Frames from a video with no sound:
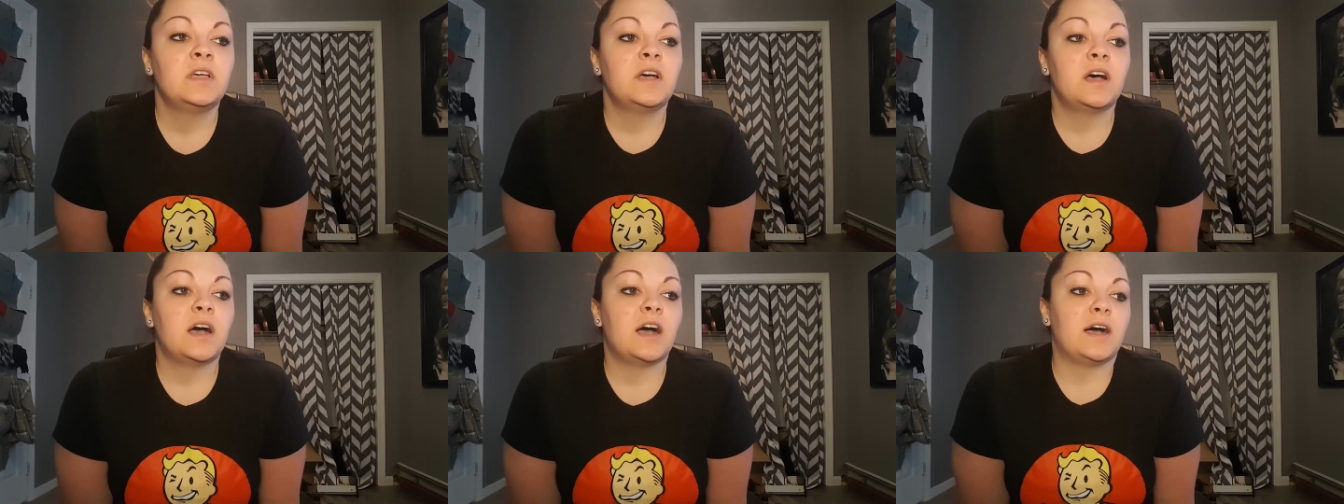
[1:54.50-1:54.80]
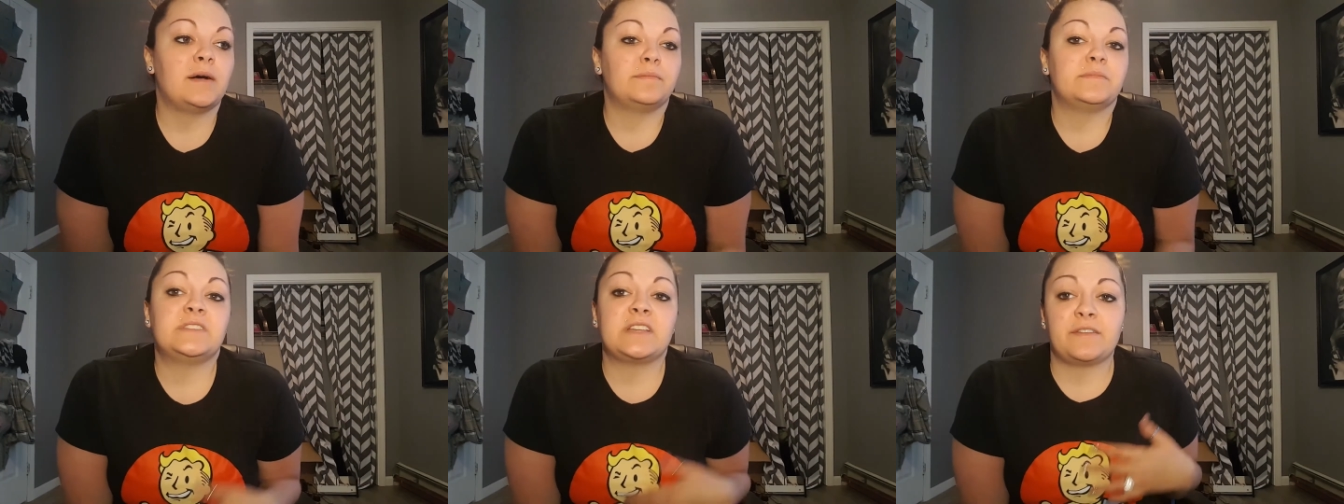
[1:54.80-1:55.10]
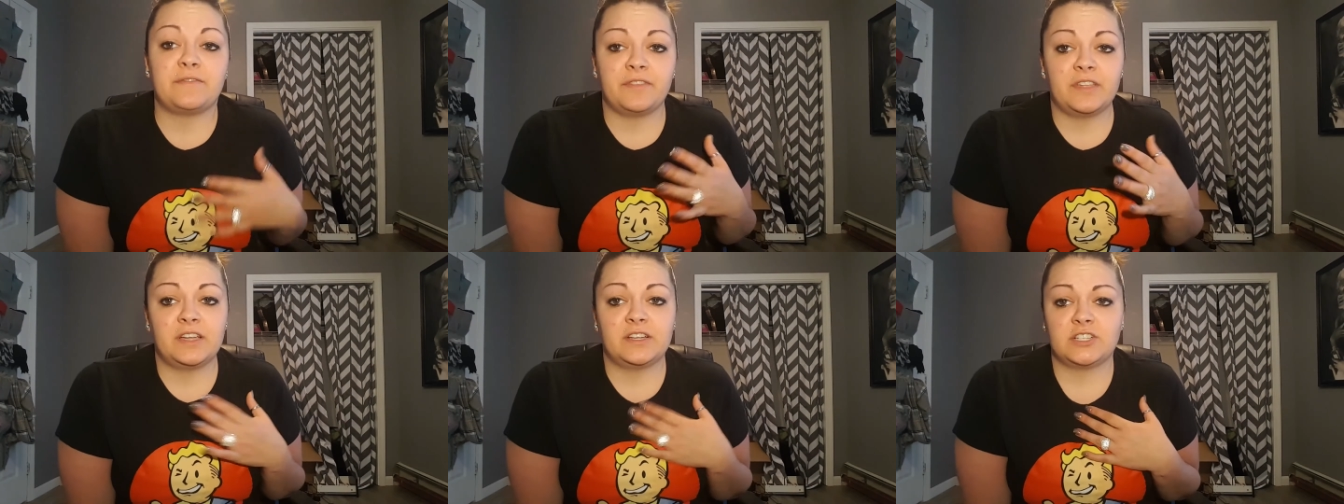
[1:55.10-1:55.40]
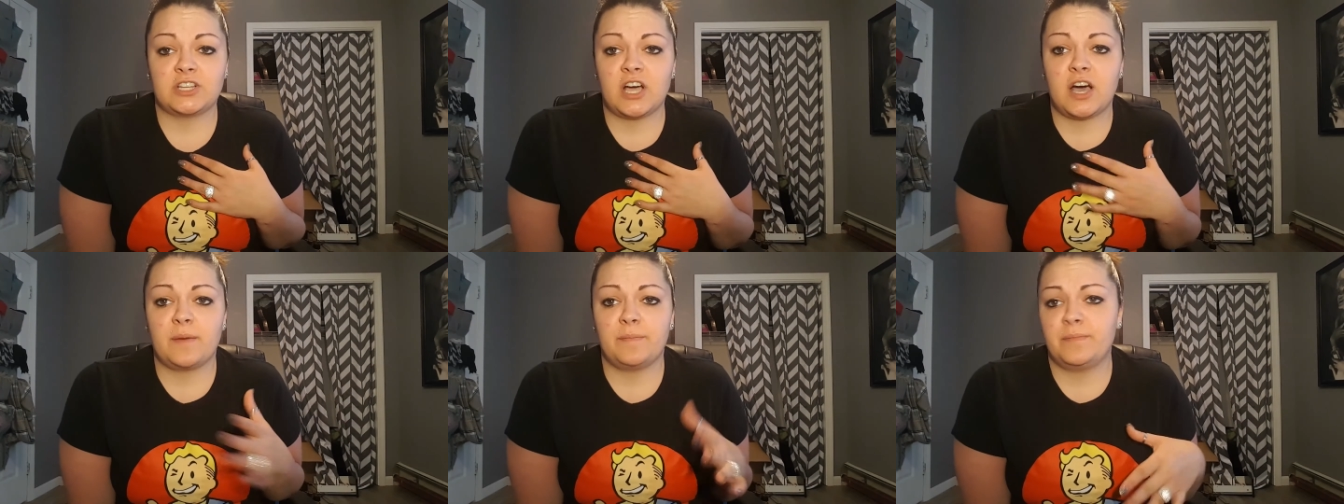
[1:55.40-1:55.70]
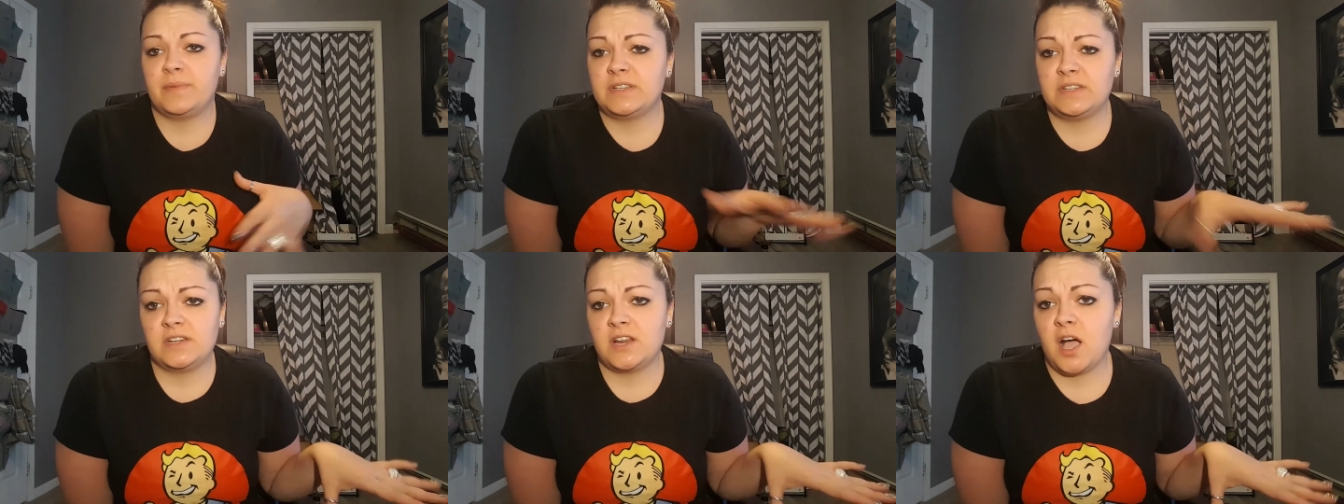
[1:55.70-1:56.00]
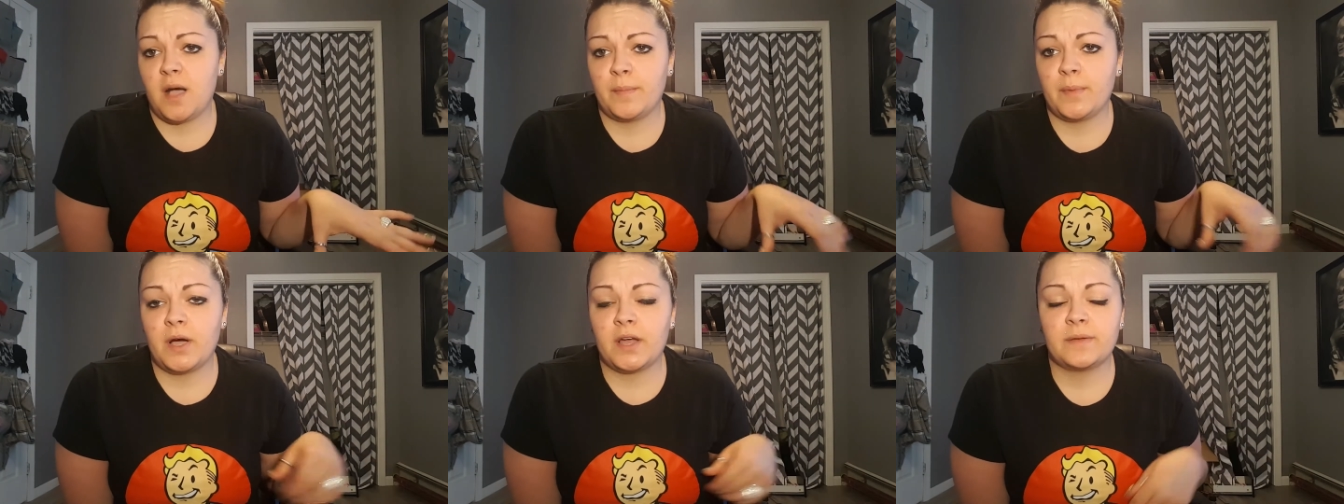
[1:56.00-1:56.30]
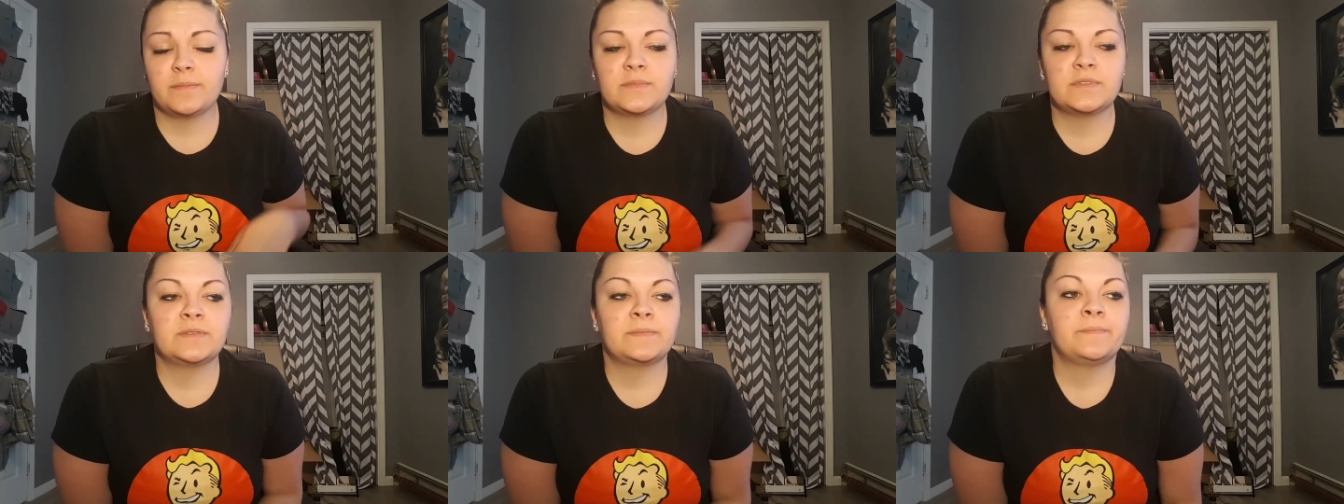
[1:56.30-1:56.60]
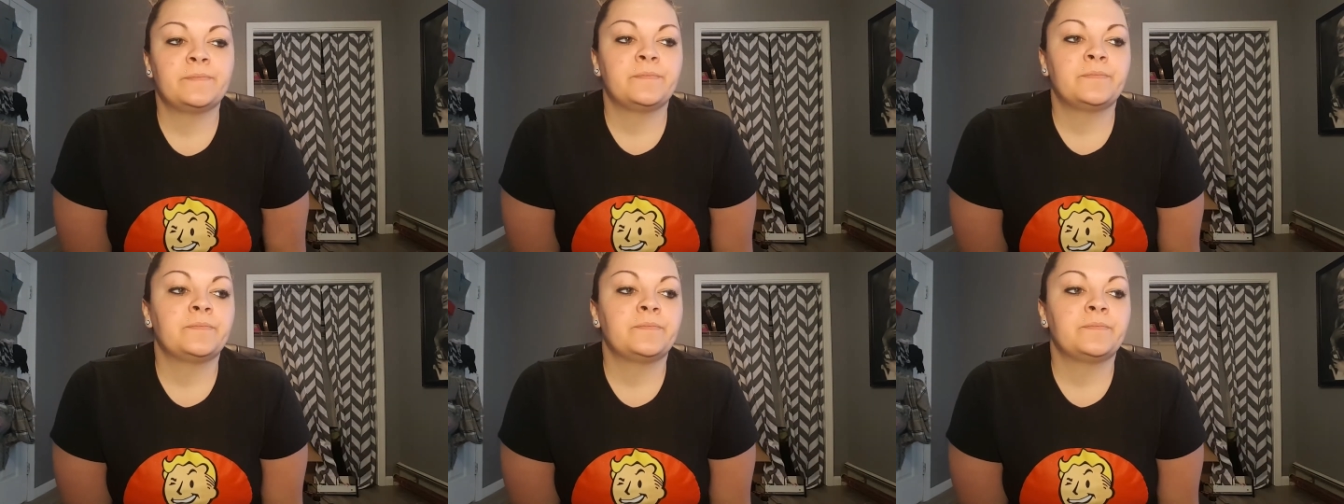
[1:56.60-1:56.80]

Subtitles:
Definitely a top, but not bottoms.